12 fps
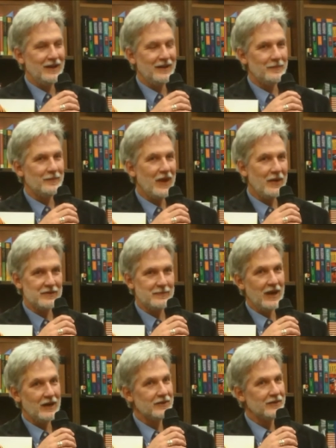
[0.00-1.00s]
Um, that was
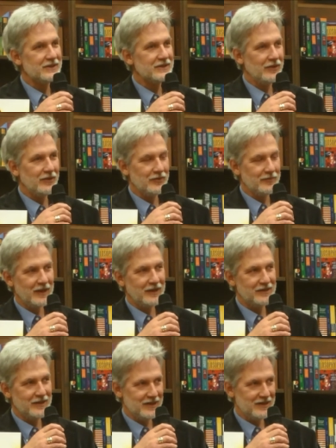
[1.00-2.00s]
back when it was still owned by
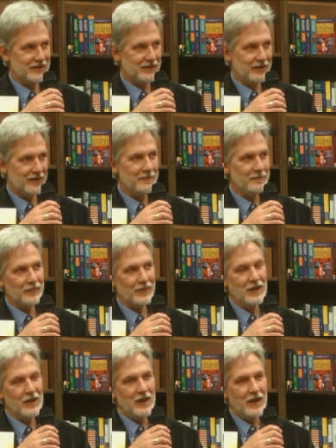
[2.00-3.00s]
TSR.
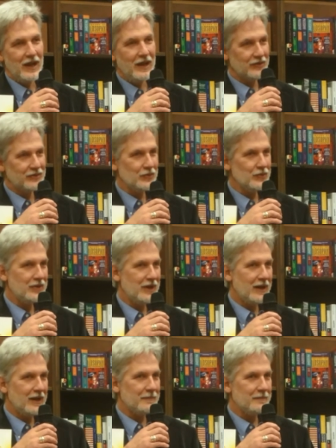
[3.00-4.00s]
And through
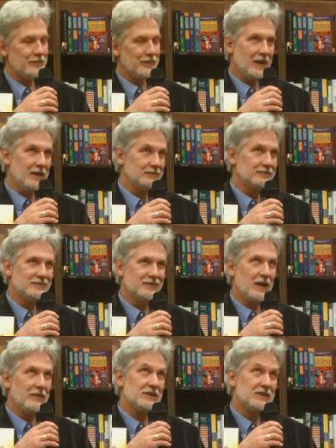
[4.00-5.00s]
that, um,
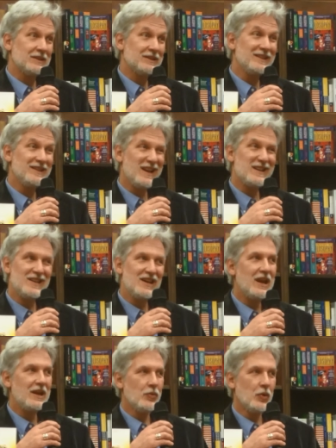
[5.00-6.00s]
that was in
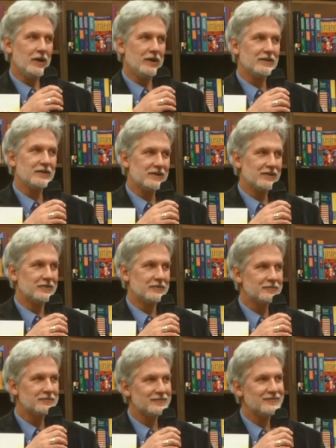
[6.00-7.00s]
1981, so
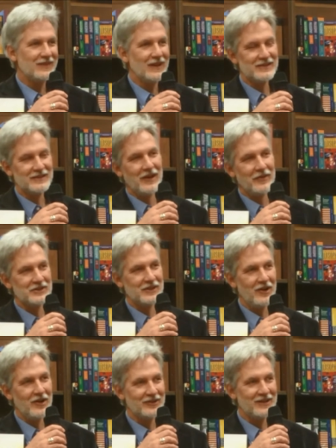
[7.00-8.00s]
that was a
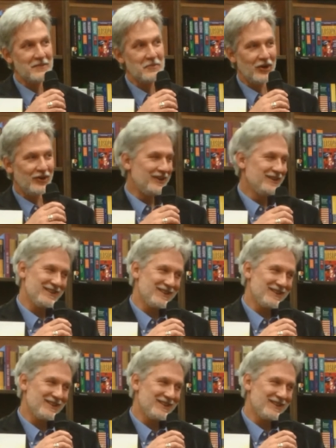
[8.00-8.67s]
long time ago.